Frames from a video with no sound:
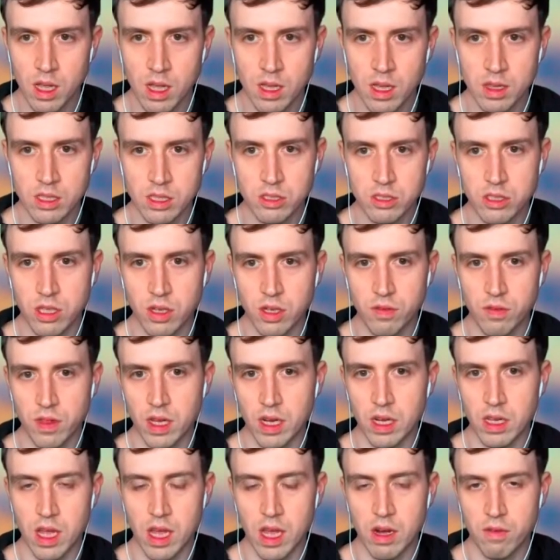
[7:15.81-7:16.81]
the shift that a
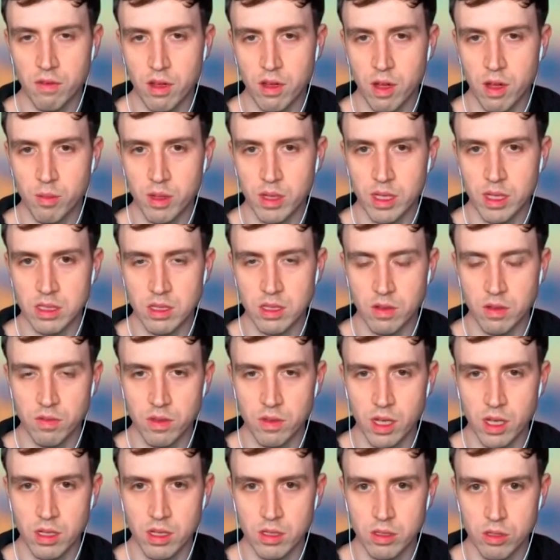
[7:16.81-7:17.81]
lot of companies have
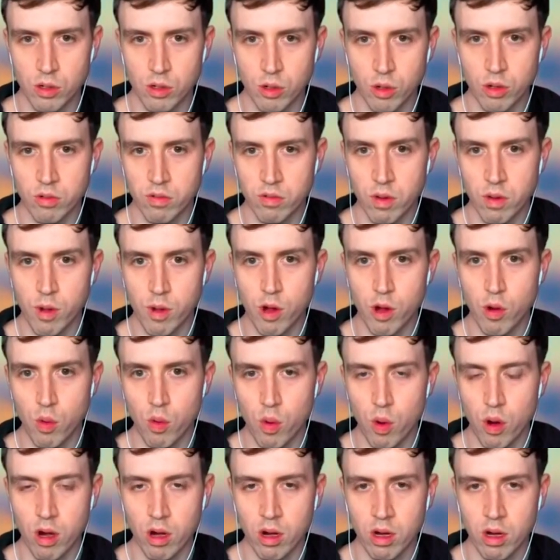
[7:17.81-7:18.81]
done toward remote
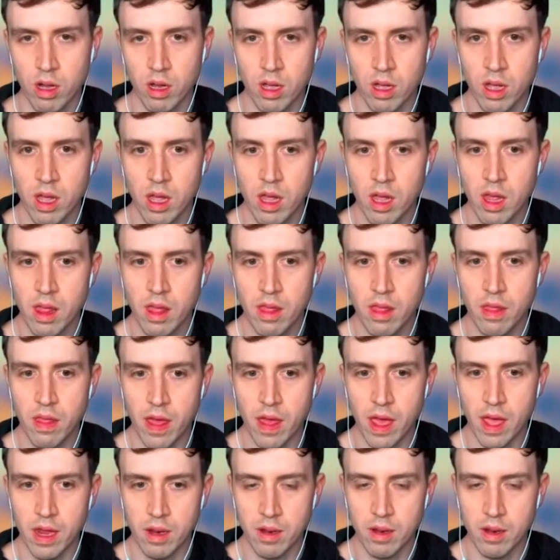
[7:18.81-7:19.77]
work, that